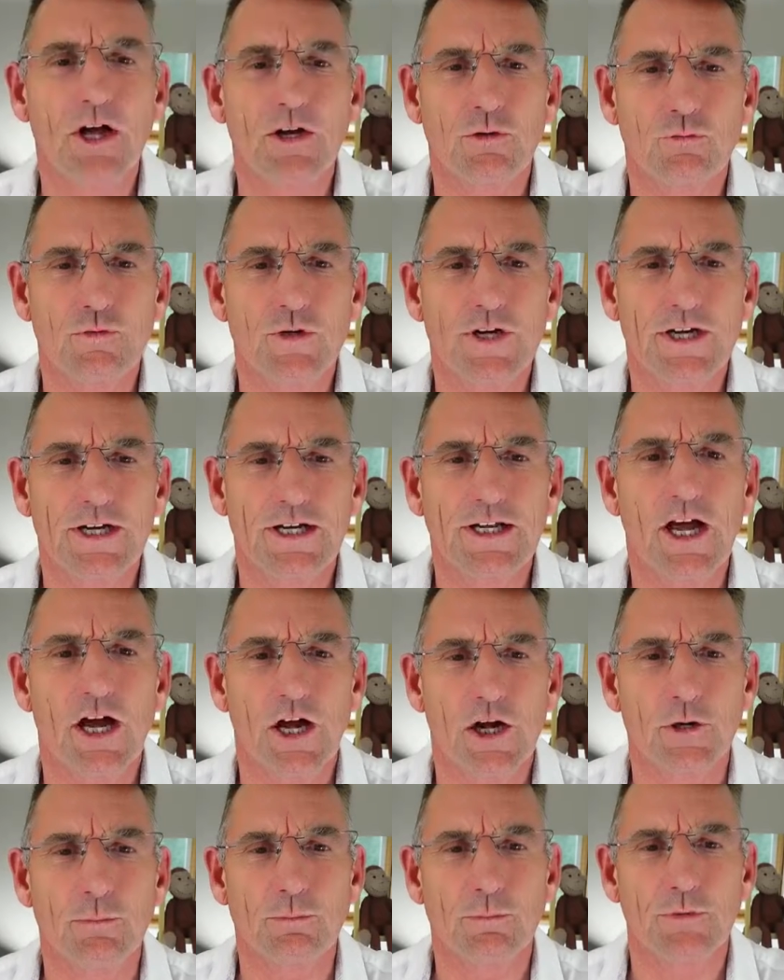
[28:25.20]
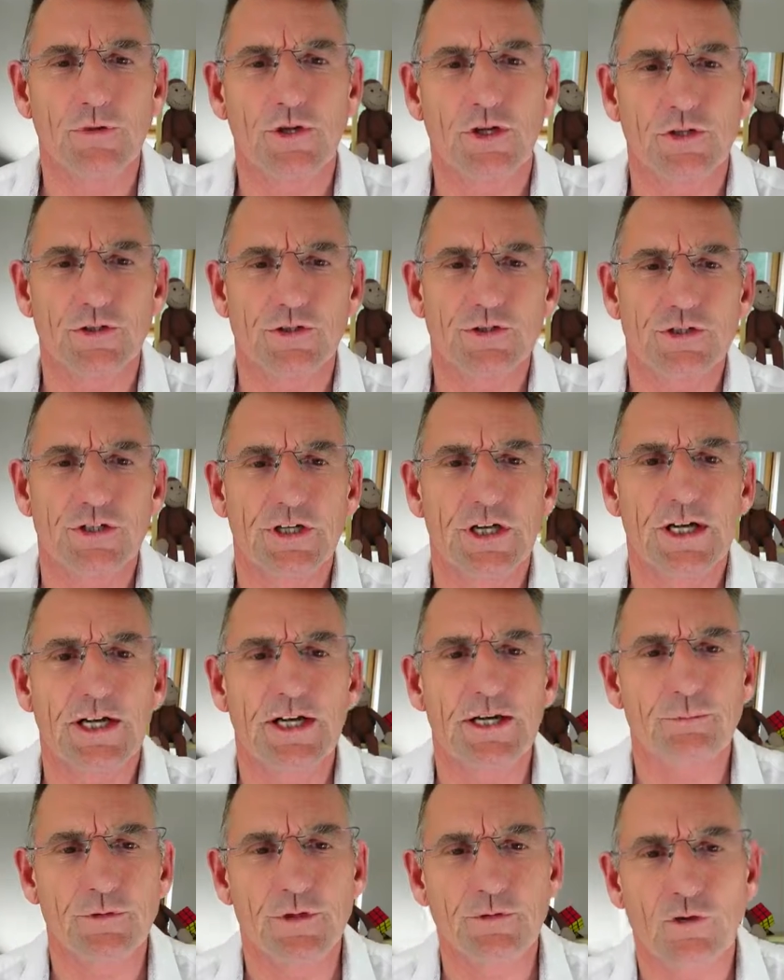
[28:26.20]
really hope that
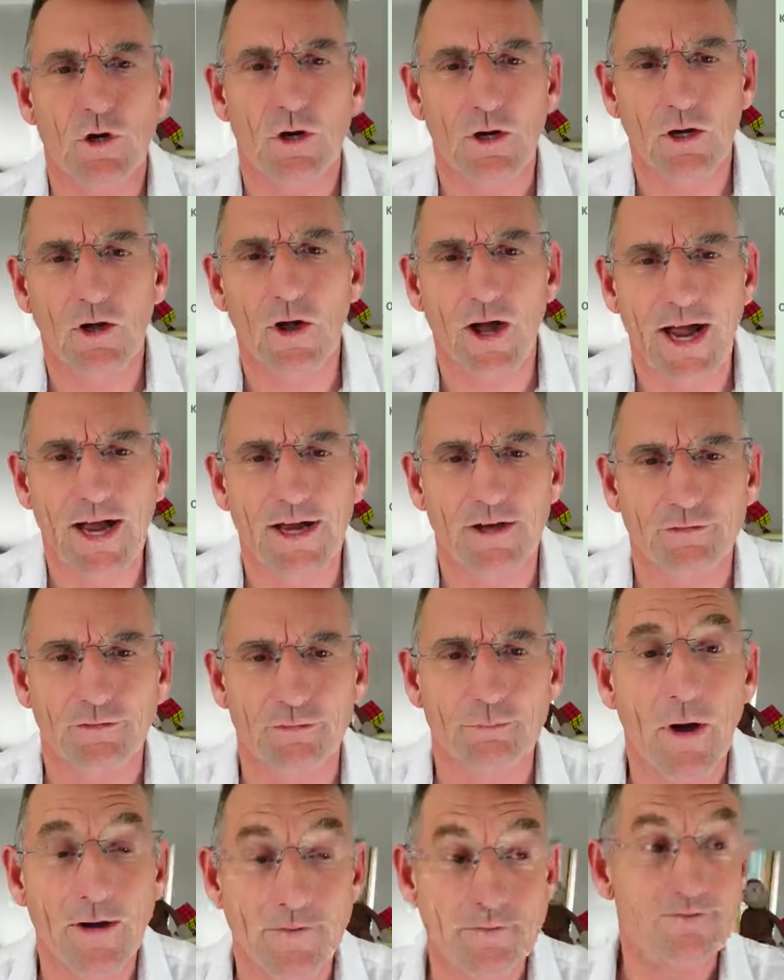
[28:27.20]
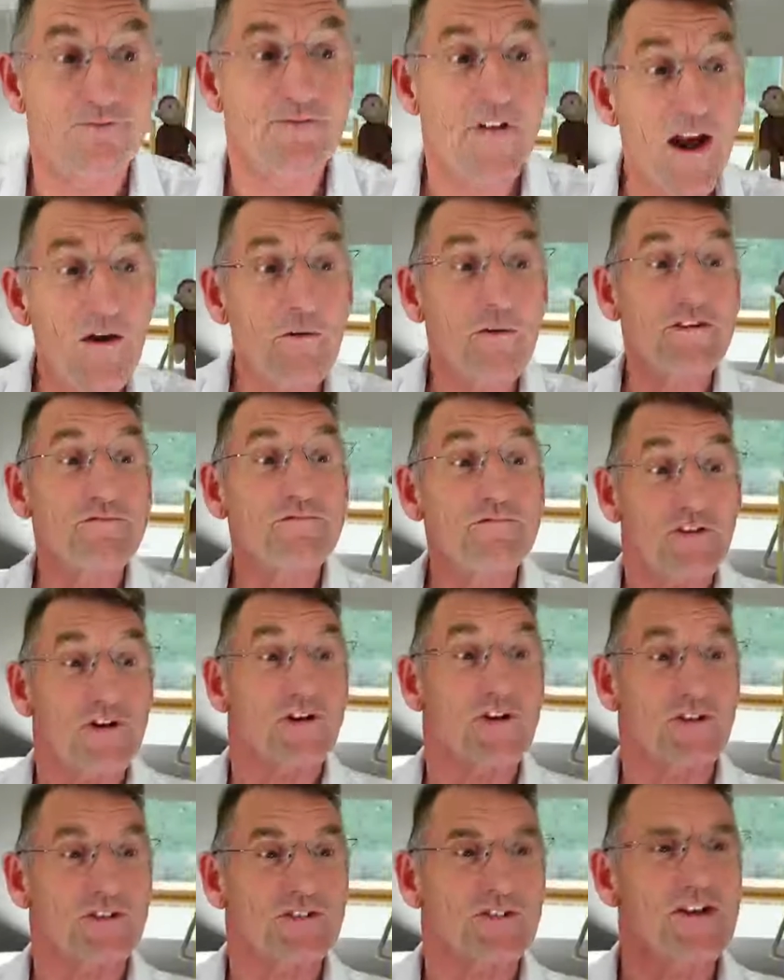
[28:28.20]
you've got a lot out of my very
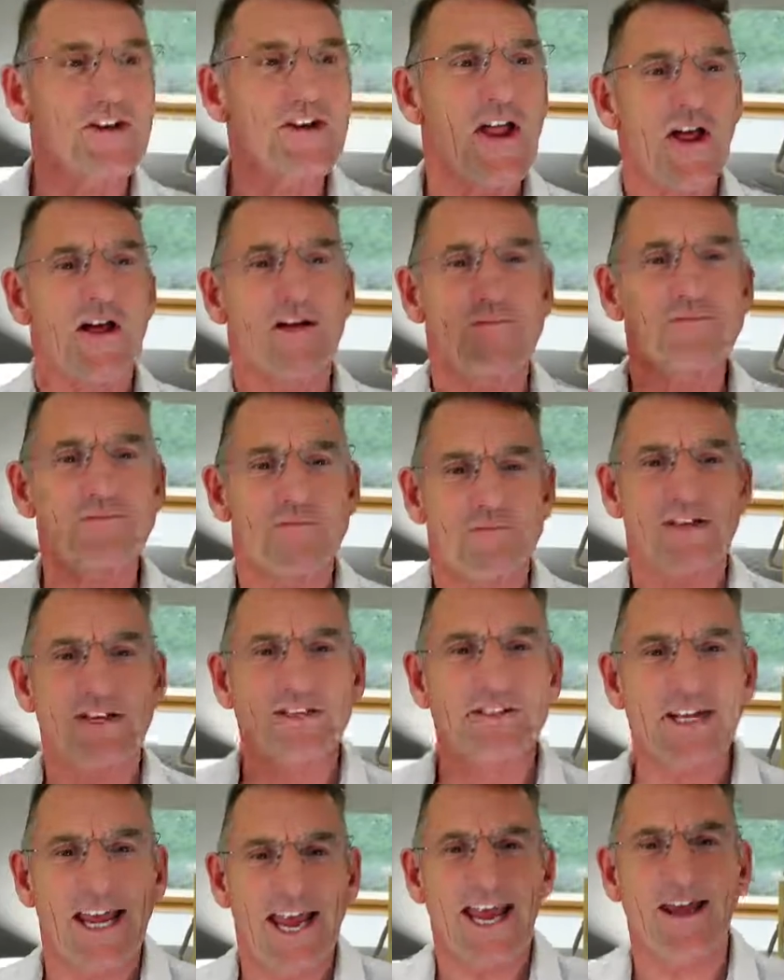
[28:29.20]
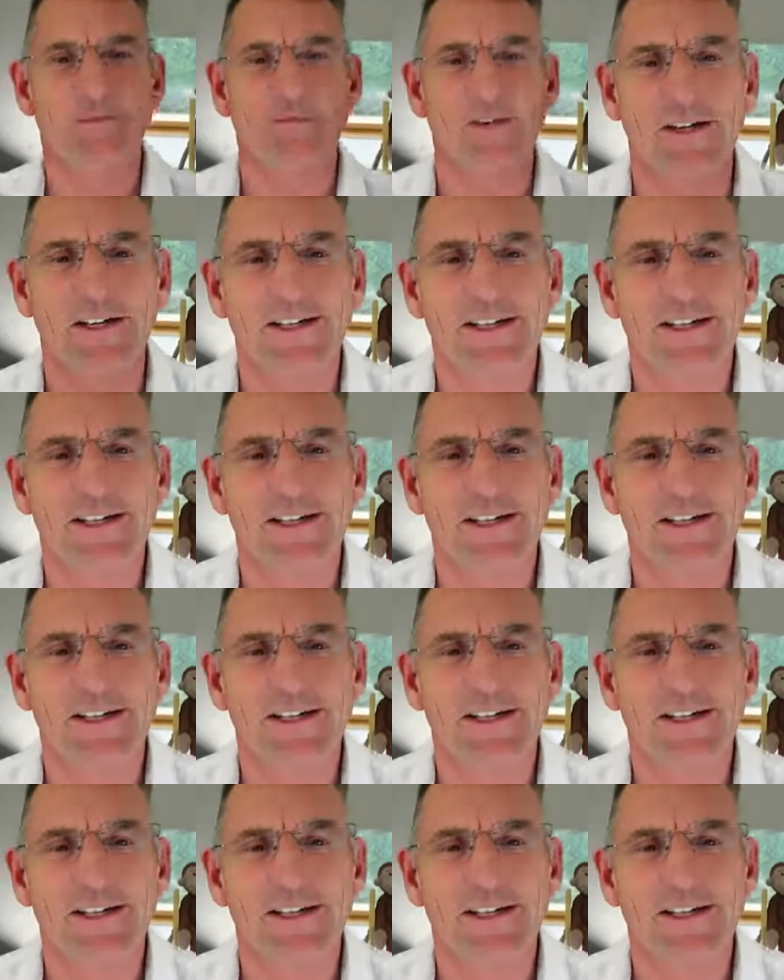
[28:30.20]
first live feed ever.